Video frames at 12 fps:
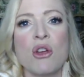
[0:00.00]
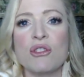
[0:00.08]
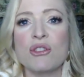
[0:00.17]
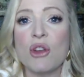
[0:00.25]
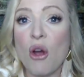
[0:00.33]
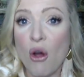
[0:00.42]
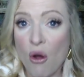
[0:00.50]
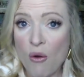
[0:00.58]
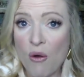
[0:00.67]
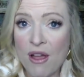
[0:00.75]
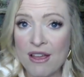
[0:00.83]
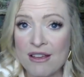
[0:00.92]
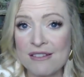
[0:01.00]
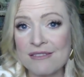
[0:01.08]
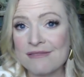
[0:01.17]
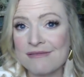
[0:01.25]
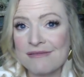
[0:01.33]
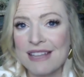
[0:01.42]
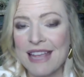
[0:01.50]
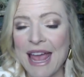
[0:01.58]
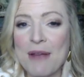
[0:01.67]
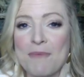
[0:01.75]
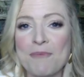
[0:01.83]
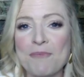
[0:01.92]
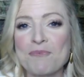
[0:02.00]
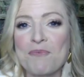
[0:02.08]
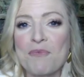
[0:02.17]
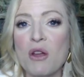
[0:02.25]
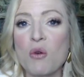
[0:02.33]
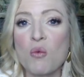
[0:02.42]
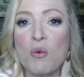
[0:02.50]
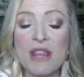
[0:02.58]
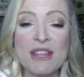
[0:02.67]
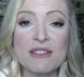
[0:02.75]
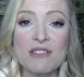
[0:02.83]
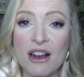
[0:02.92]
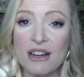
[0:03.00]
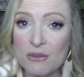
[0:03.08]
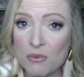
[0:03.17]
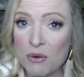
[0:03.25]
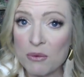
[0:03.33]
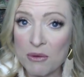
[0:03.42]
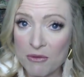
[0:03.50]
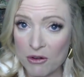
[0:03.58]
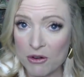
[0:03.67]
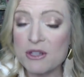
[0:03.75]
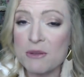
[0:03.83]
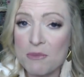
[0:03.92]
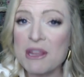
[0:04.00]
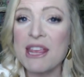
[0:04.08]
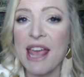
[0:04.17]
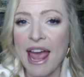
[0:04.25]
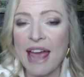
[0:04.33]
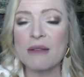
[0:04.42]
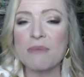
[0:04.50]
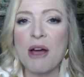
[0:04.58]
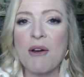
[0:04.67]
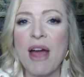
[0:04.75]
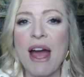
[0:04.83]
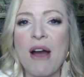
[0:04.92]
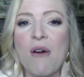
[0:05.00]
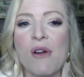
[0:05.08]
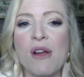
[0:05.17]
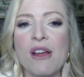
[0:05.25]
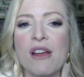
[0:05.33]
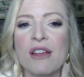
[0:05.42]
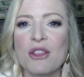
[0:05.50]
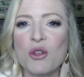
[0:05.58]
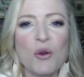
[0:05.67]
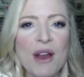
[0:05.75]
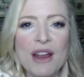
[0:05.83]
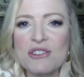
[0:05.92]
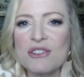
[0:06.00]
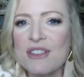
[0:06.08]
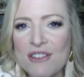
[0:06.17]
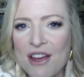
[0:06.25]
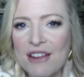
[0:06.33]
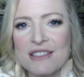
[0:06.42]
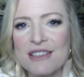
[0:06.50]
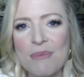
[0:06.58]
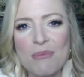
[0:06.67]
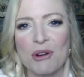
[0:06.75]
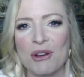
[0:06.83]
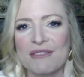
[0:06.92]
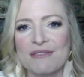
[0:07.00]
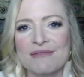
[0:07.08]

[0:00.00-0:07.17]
So, okay, we talked when we first began about how you're actually not separate,